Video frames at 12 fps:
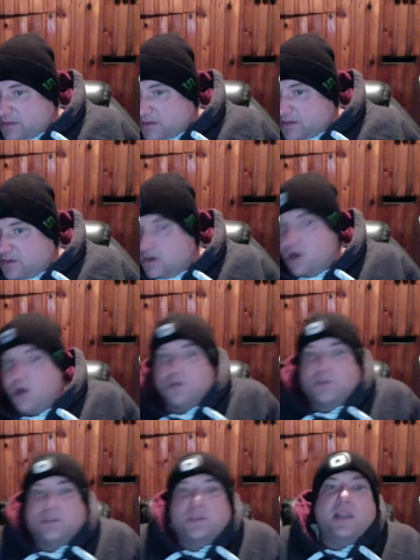
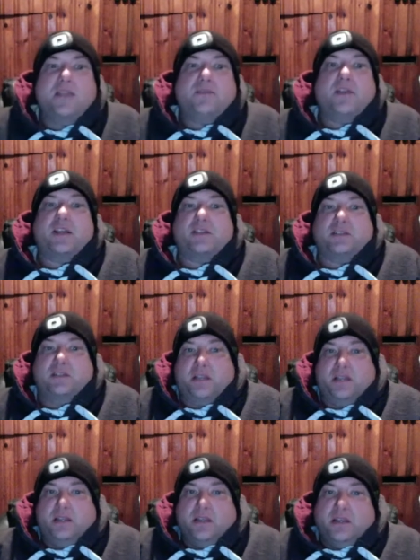no, Steve.
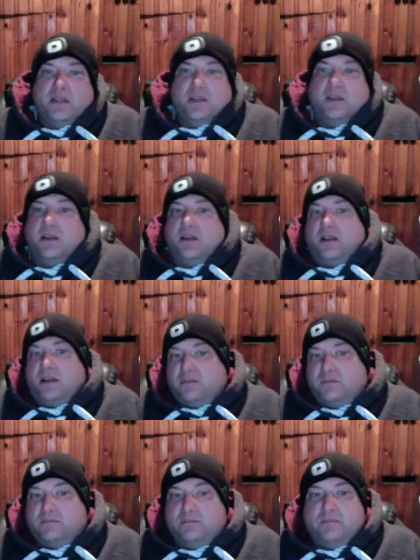Actually, uh,
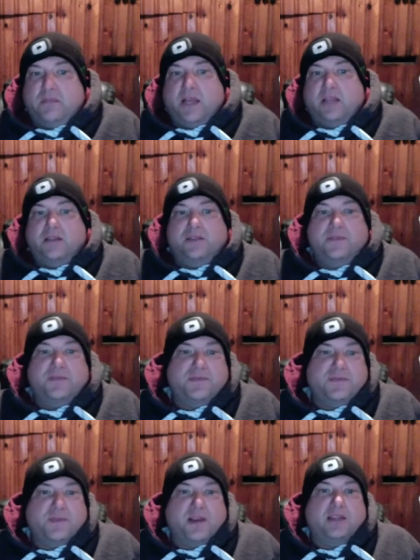I
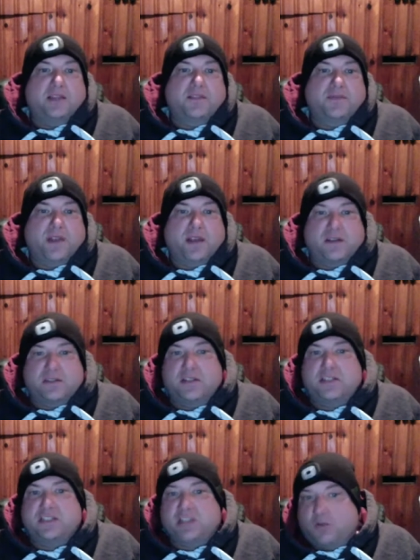live actually
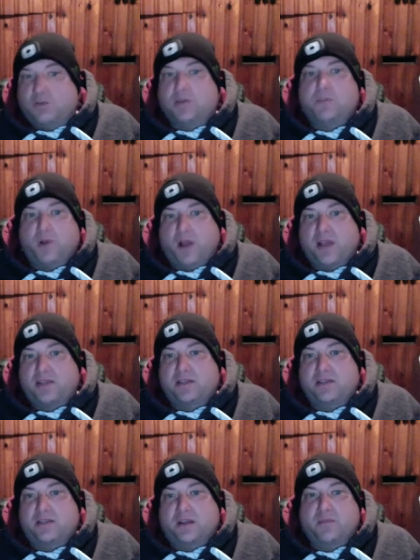south of
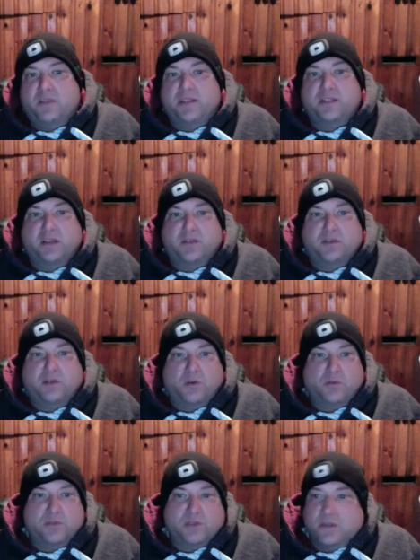Boston, so I'm on the South
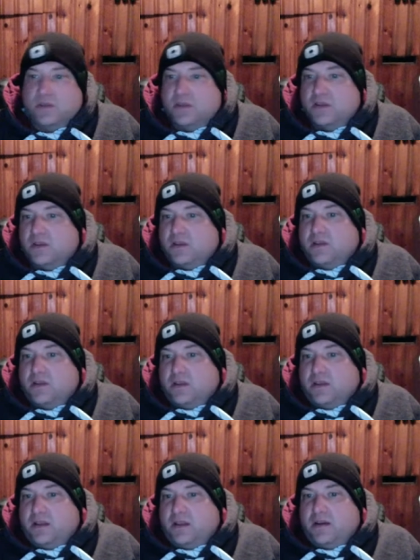Coast,
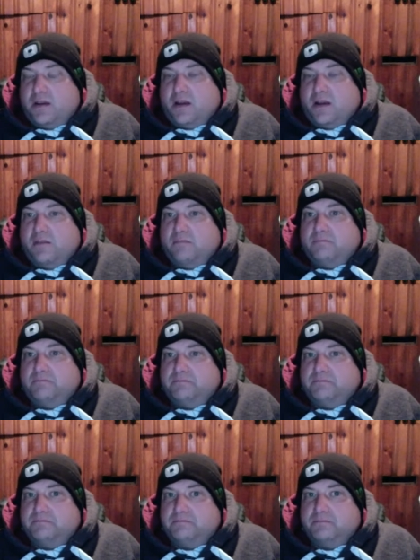and
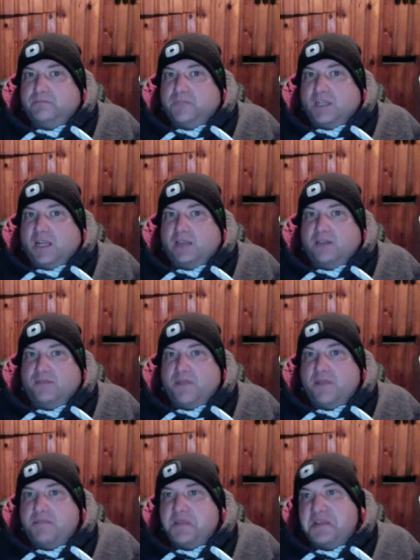I live
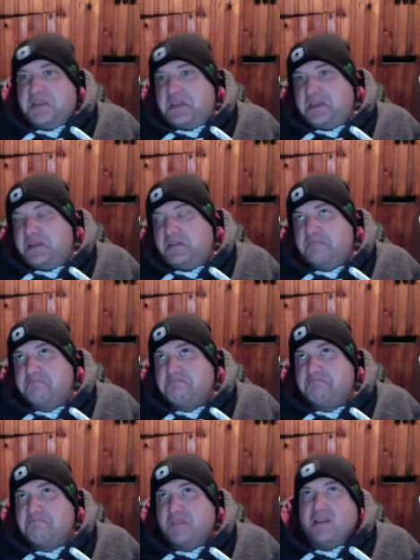maybe
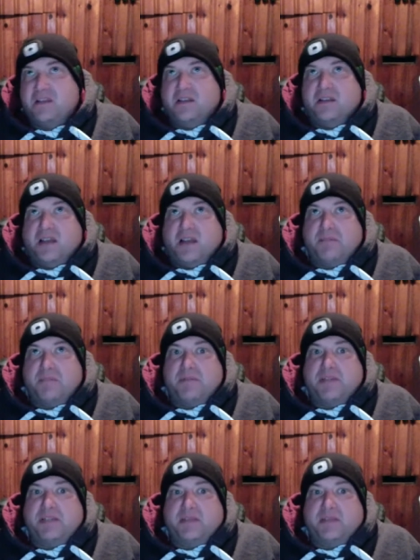I'd probably say